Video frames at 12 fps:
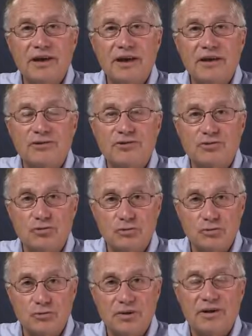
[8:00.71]

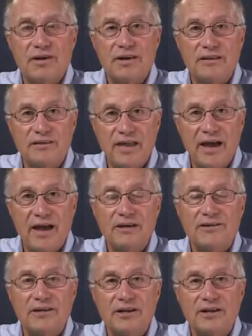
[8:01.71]
assume
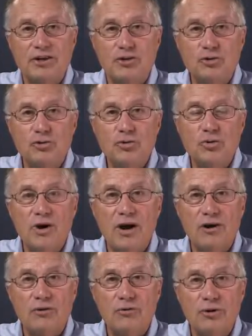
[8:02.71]
that you
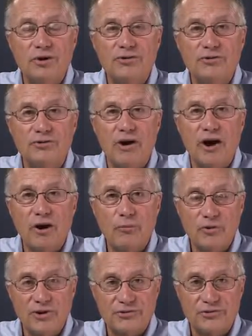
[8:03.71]
are going to arm
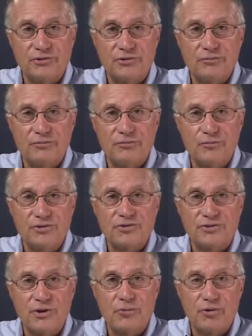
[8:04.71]
wrestle with
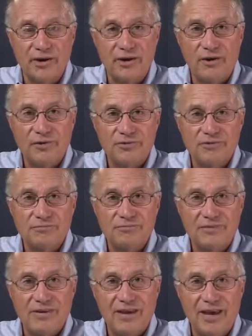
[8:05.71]
someone else.
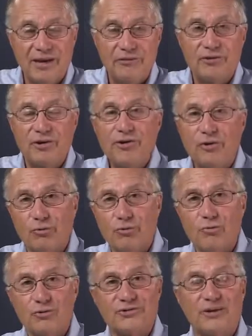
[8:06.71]
And if you're in a
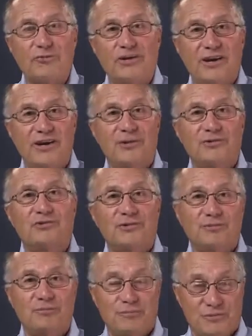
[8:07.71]
room with somebody else,
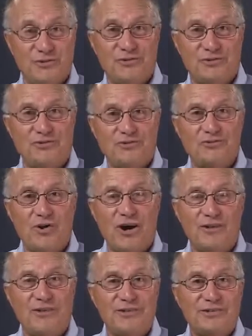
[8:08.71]
please
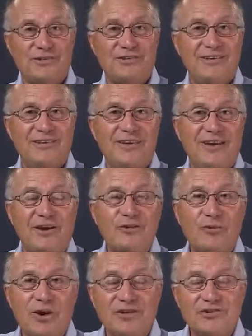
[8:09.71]
try this.
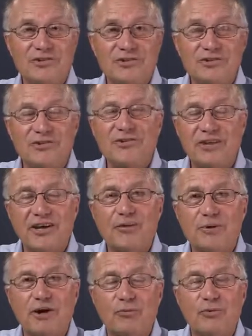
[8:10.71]
Otherwise, just think
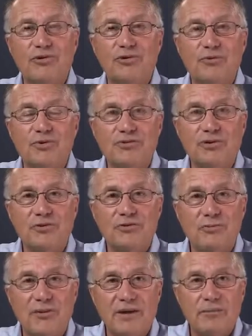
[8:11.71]
about what the
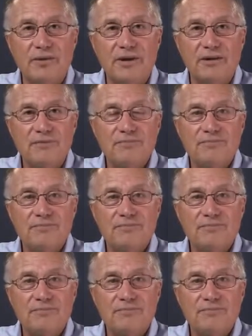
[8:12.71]
results might be.